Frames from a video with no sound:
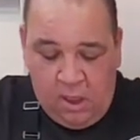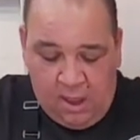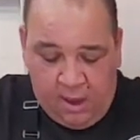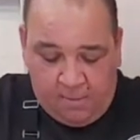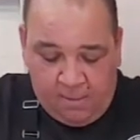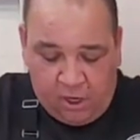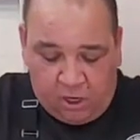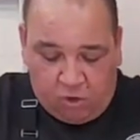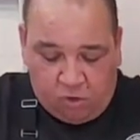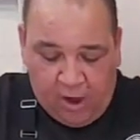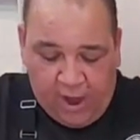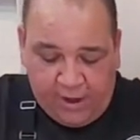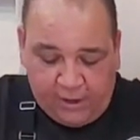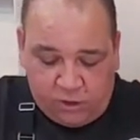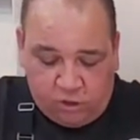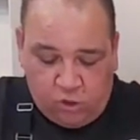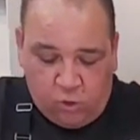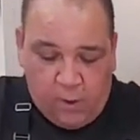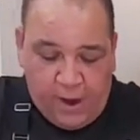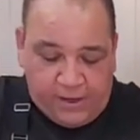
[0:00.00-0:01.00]
I'm going to
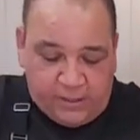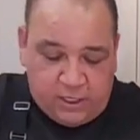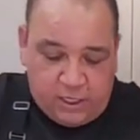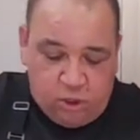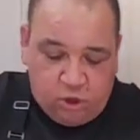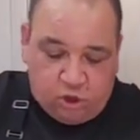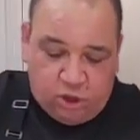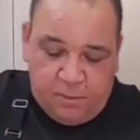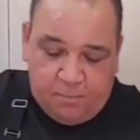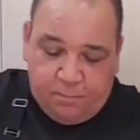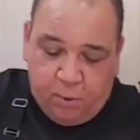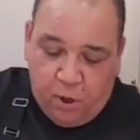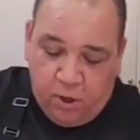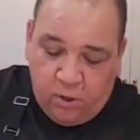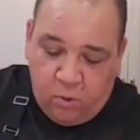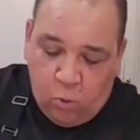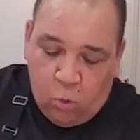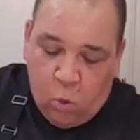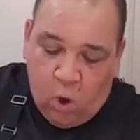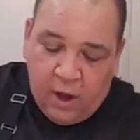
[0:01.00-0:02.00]
crack 2 eggs. I usually
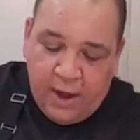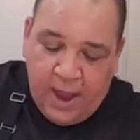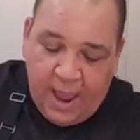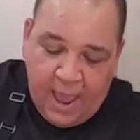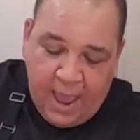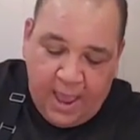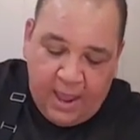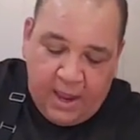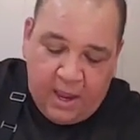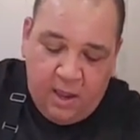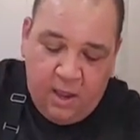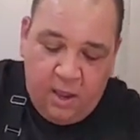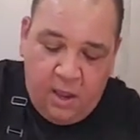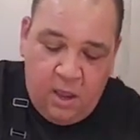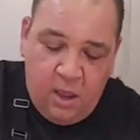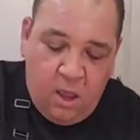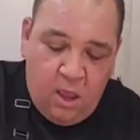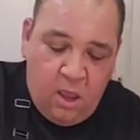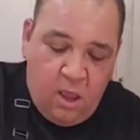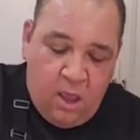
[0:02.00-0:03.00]
put 1 egg
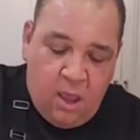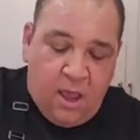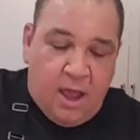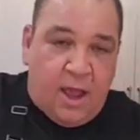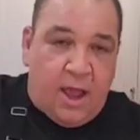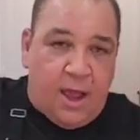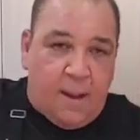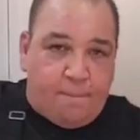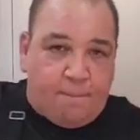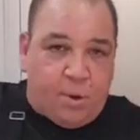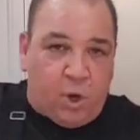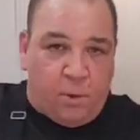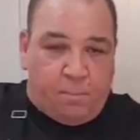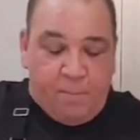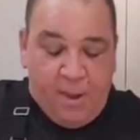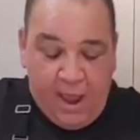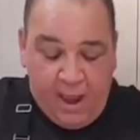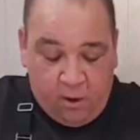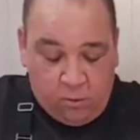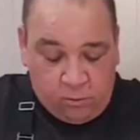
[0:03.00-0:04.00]
per
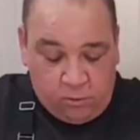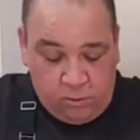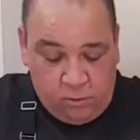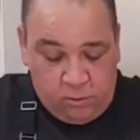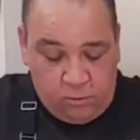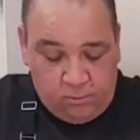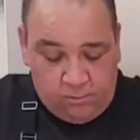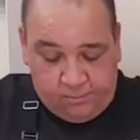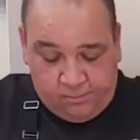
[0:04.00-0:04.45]
pound.